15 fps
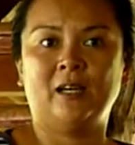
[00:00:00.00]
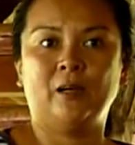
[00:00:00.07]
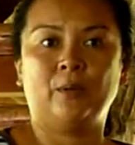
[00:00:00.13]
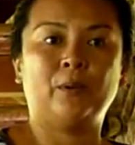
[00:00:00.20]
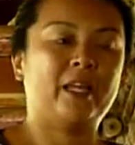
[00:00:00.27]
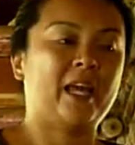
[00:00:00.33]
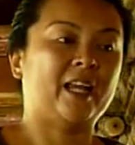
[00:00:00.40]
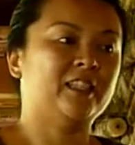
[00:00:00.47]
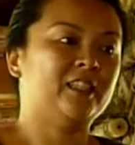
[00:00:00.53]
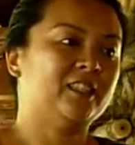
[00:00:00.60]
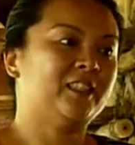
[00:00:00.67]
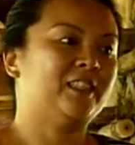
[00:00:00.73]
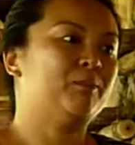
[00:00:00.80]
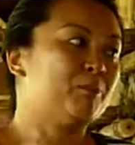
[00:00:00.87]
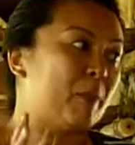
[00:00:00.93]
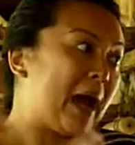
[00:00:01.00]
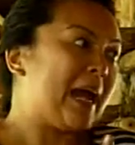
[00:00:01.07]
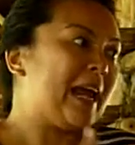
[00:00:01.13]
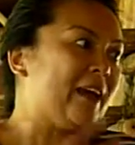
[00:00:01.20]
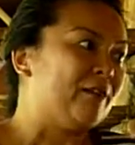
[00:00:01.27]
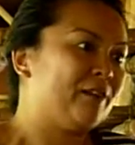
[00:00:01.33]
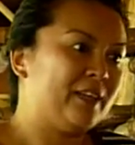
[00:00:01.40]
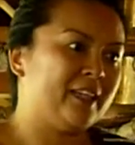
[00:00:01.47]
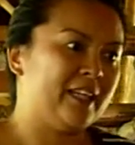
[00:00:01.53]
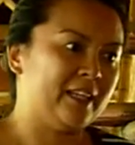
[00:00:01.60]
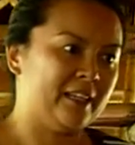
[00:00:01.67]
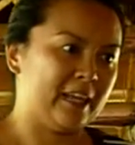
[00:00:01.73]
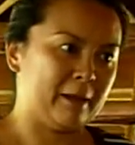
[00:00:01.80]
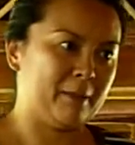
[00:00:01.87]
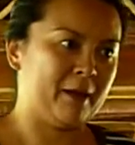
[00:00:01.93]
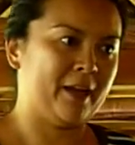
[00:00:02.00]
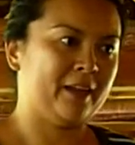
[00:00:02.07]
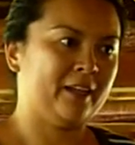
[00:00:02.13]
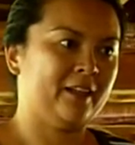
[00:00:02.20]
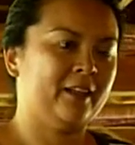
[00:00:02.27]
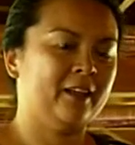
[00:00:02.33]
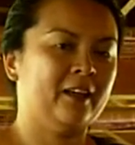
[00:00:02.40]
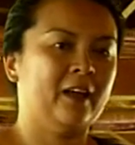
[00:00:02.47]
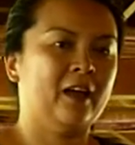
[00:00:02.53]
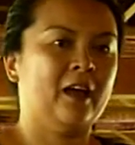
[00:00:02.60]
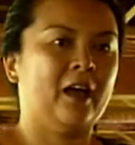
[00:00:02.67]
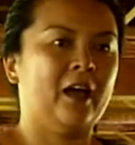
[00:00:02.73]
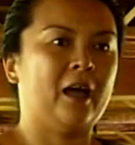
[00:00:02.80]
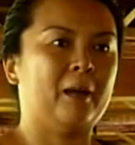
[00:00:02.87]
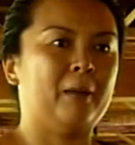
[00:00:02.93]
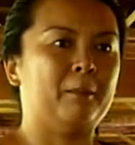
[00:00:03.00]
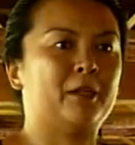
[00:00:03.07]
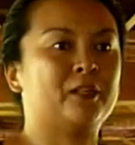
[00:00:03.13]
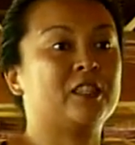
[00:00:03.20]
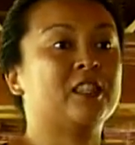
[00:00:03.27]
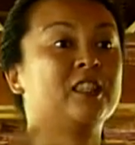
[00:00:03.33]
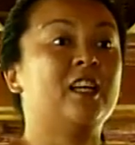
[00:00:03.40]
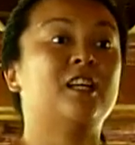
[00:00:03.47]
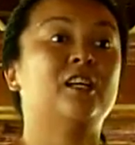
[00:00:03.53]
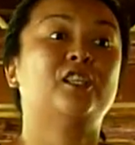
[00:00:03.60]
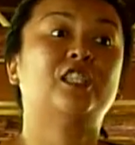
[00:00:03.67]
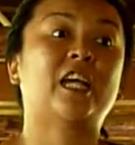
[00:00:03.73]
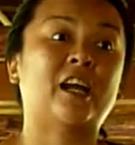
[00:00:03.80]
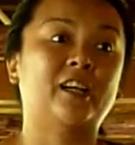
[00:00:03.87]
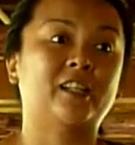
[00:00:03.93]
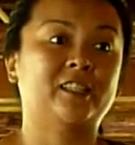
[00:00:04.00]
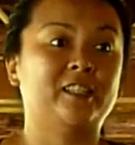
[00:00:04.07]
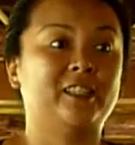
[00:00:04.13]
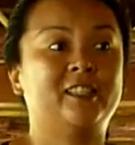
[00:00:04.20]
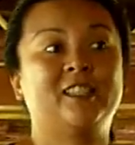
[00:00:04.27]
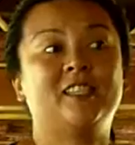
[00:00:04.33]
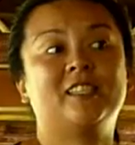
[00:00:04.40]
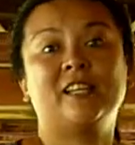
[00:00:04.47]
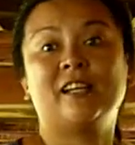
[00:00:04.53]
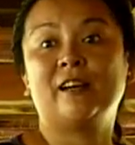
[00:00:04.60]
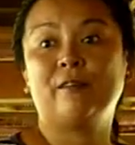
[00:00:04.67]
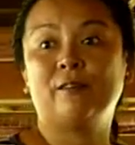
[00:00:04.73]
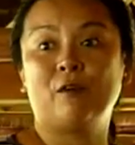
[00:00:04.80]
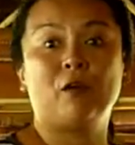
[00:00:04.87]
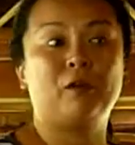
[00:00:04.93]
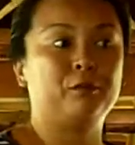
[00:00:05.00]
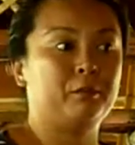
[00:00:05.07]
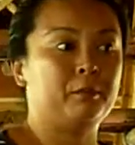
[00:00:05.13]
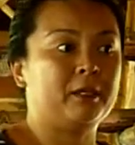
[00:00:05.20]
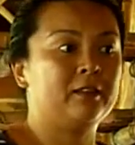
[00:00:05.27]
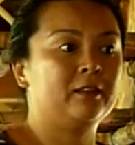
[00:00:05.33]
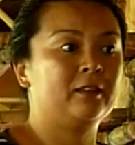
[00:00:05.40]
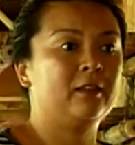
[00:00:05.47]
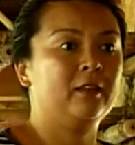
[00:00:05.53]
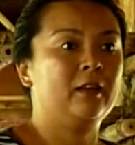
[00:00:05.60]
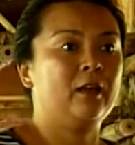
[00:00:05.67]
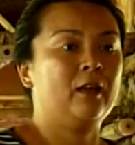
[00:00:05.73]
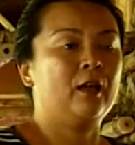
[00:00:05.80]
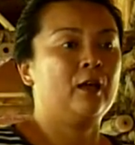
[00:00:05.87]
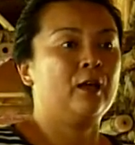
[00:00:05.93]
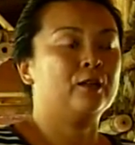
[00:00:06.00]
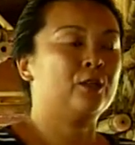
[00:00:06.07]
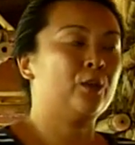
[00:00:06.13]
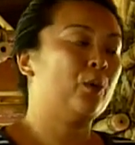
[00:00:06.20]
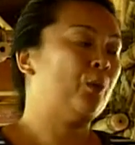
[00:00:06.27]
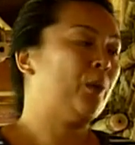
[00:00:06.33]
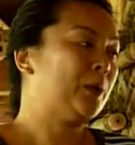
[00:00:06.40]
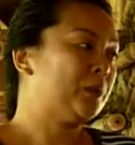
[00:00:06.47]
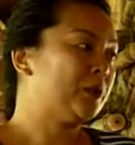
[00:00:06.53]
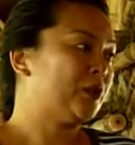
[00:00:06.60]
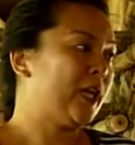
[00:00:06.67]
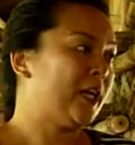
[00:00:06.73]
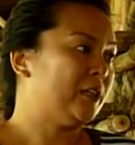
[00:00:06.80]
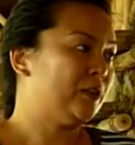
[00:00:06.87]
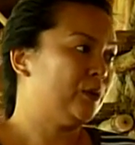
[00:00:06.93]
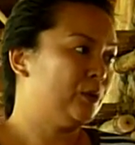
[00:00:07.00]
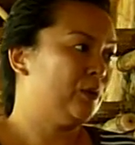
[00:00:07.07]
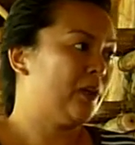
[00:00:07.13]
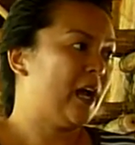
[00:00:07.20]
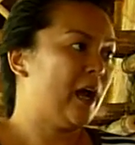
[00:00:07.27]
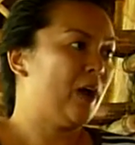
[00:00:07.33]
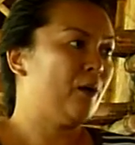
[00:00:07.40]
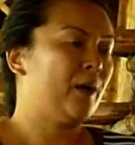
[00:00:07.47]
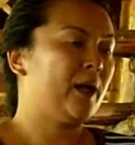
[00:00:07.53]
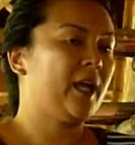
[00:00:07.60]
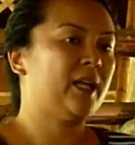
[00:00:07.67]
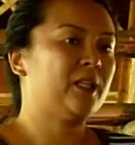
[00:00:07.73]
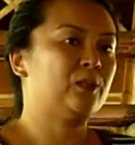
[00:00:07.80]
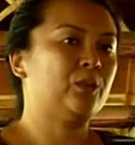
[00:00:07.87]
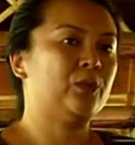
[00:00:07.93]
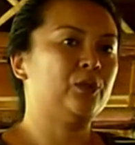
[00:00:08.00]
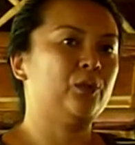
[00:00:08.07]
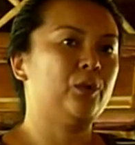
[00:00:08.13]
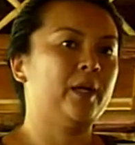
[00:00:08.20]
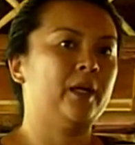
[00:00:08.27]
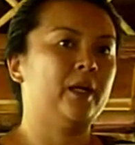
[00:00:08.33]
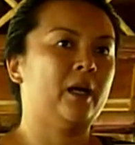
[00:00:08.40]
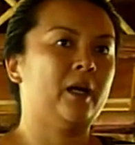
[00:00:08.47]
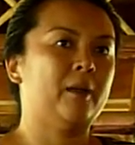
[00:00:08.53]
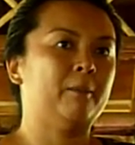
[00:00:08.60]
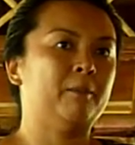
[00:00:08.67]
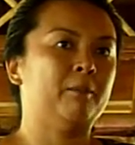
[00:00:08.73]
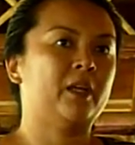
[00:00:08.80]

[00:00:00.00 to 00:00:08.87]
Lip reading: We can't just buy everything they make, because it's not a charity, this is an involvement. So what we're trying to do now is we're doing an